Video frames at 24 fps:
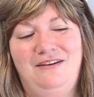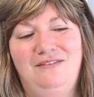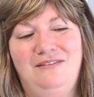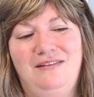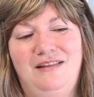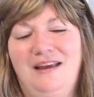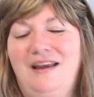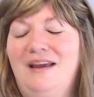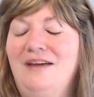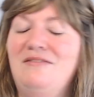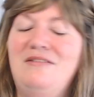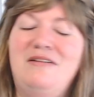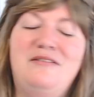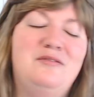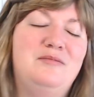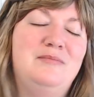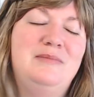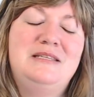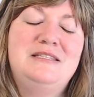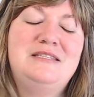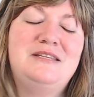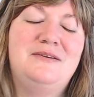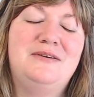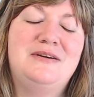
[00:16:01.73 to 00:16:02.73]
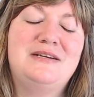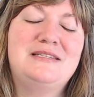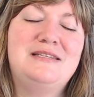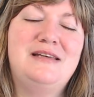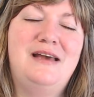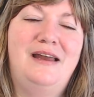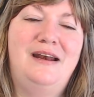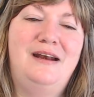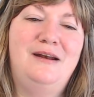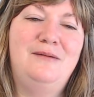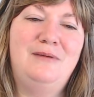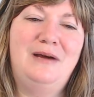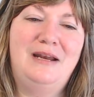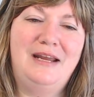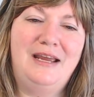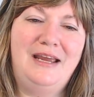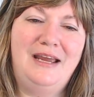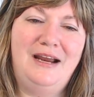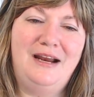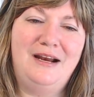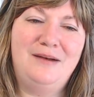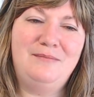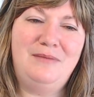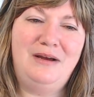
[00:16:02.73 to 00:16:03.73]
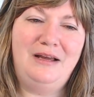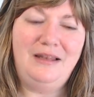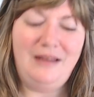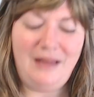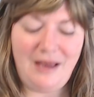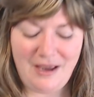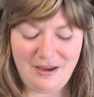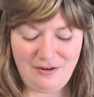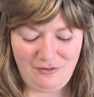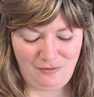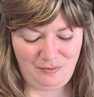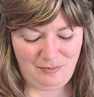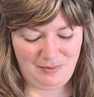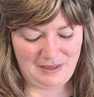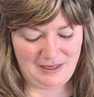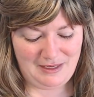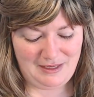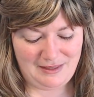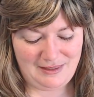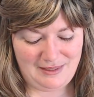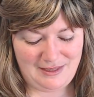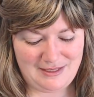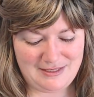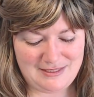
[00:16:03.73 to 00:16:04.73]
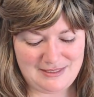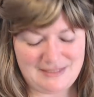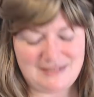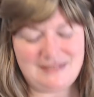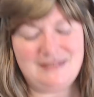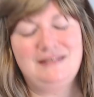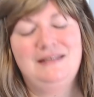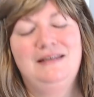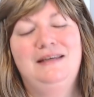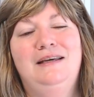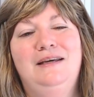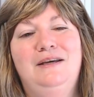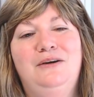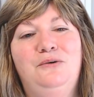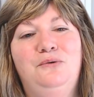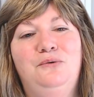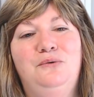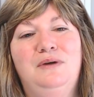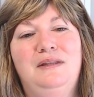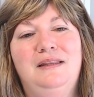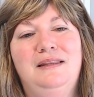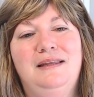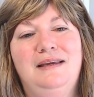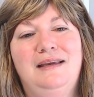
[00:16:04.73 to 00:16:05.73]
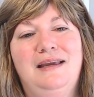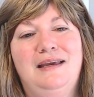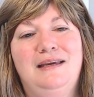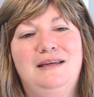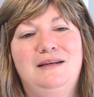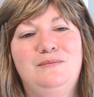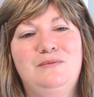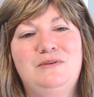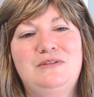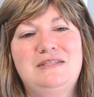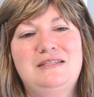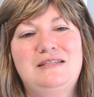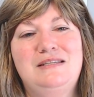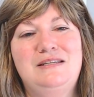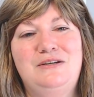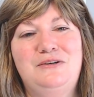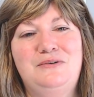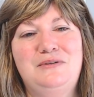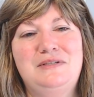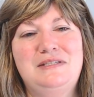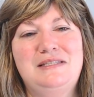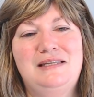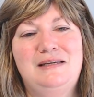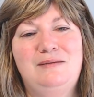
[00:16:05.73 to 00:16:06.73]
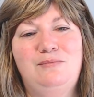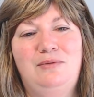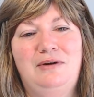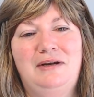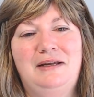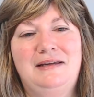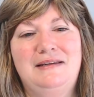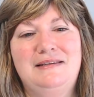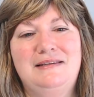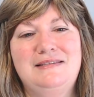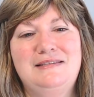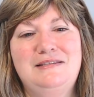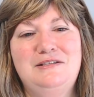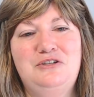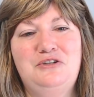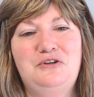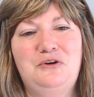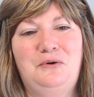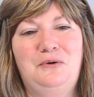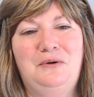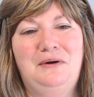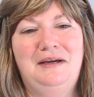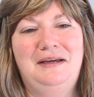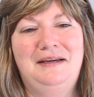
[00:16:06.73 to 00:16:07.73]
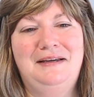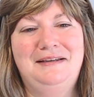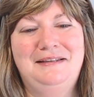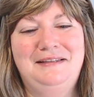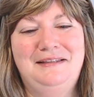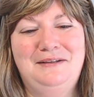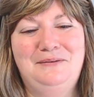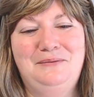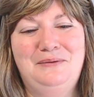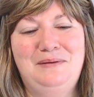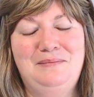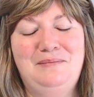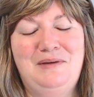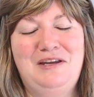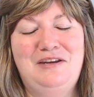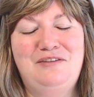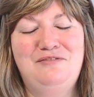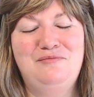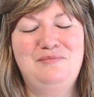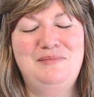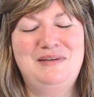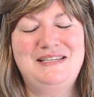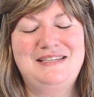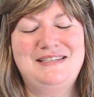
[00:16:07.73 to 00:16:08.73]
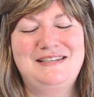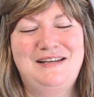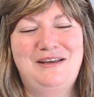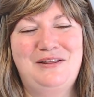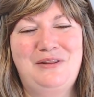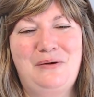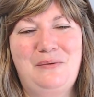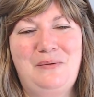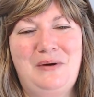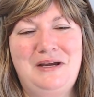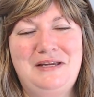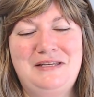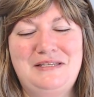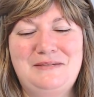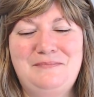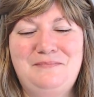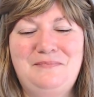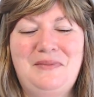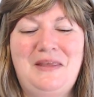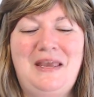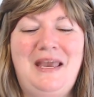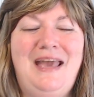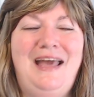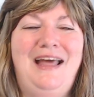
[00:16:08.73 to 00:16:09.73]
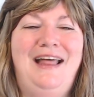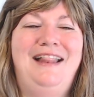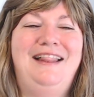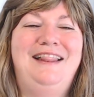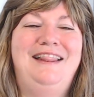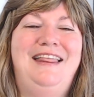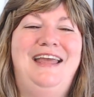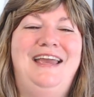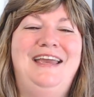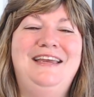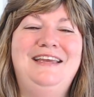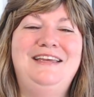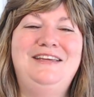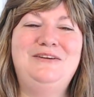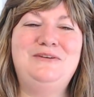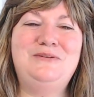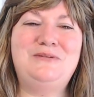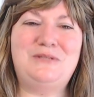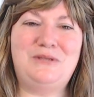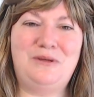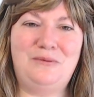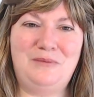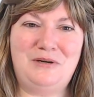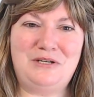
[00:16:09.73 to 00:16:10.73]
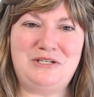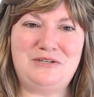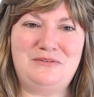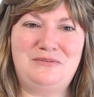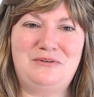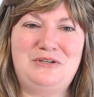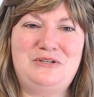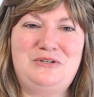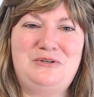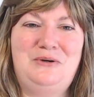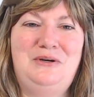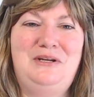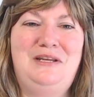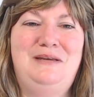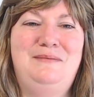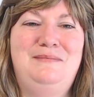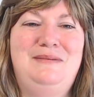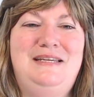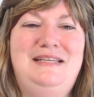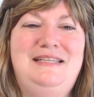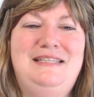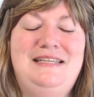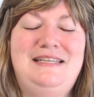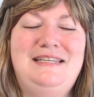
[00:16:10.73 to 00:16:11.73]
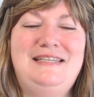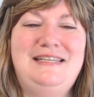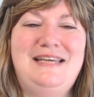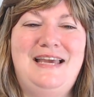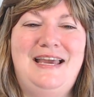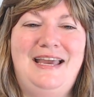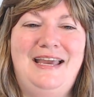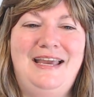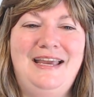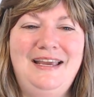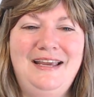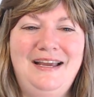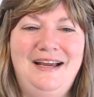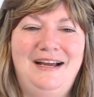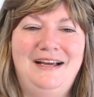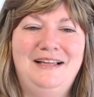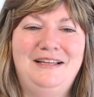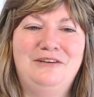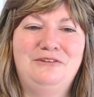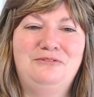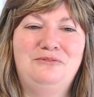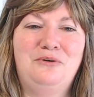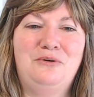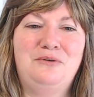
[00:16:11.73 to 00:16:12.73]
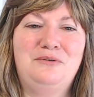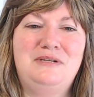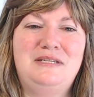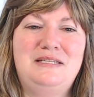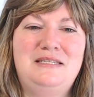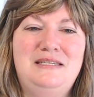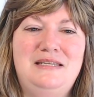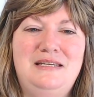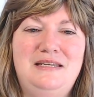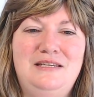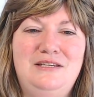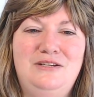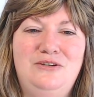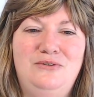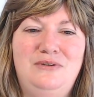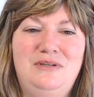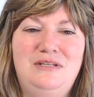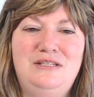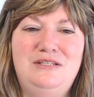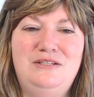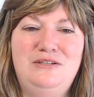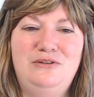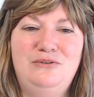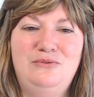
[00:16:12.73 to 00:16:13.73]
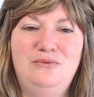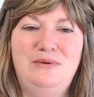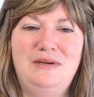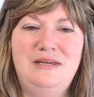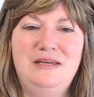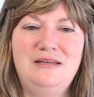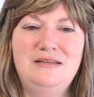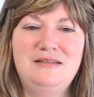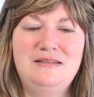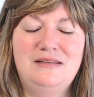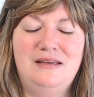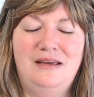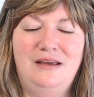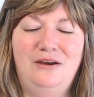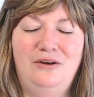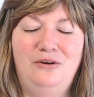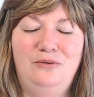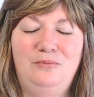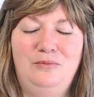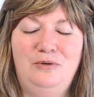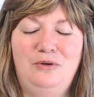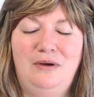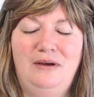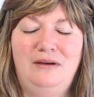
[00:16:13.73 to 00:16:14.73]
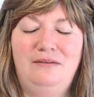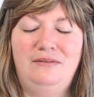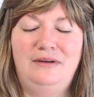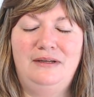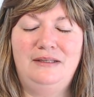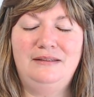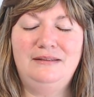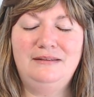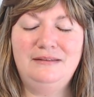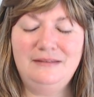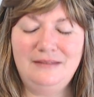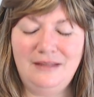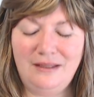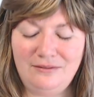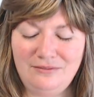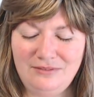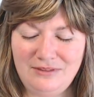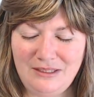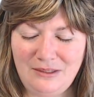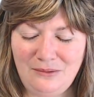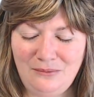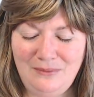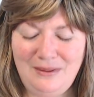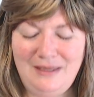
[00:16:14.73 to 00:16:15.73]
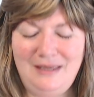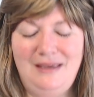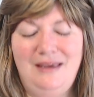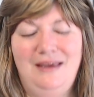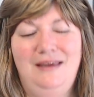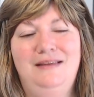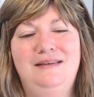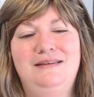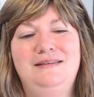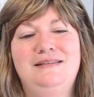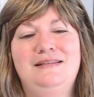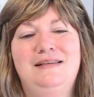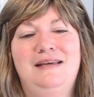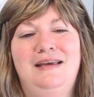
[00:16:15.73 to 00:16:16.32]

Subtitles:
think I've ever been so excited about a carrot in my life, but that's one thing animals do, is they bring us joy that we might have missed otherwise. Thank you so much for joining me today. I look forward to seeing you in 2 weeks. I hope you have a lovely weekend